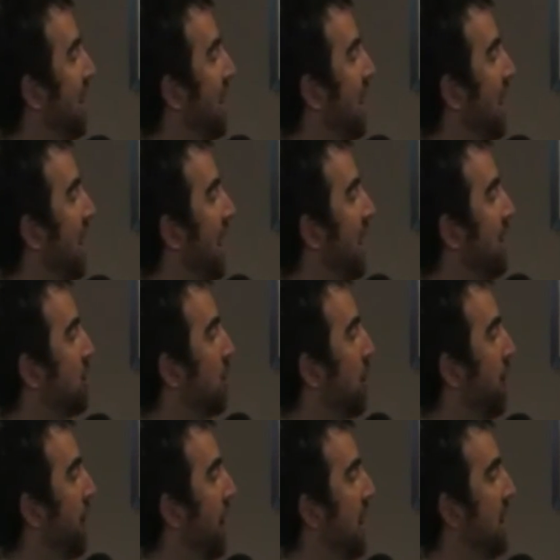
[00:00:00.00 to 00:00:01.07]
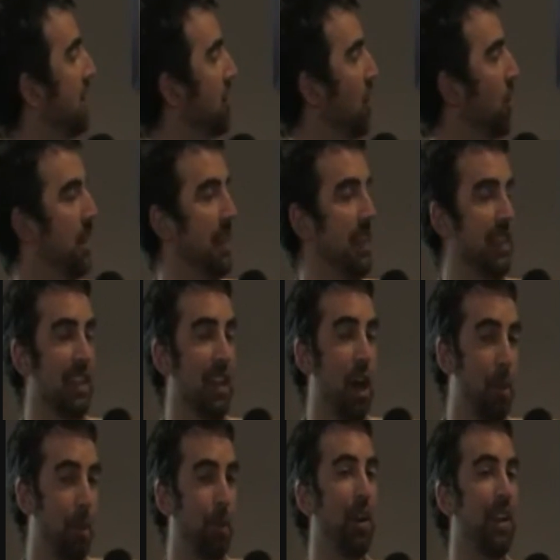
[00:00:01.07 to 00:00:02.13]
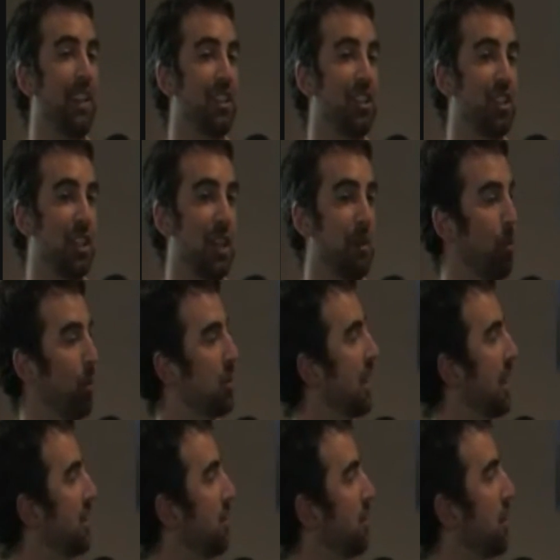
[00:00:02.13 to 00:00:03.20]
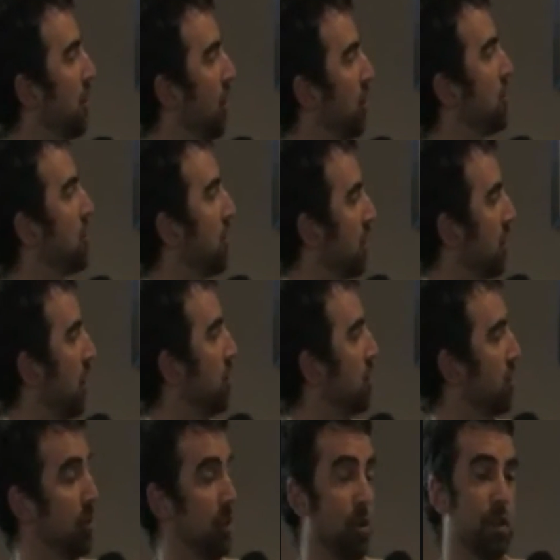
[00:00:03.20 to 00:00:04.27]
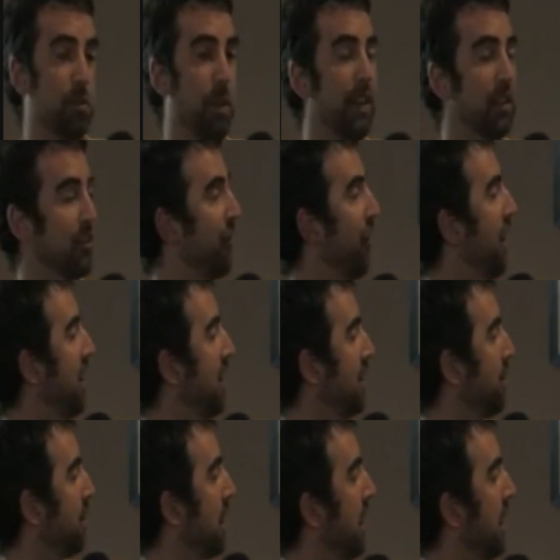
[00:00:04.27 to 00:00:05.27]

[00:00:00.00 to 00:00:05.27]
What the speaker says: And so by finding Zoni, he can upgrade his ship, which gets him closer and closer to his best friend.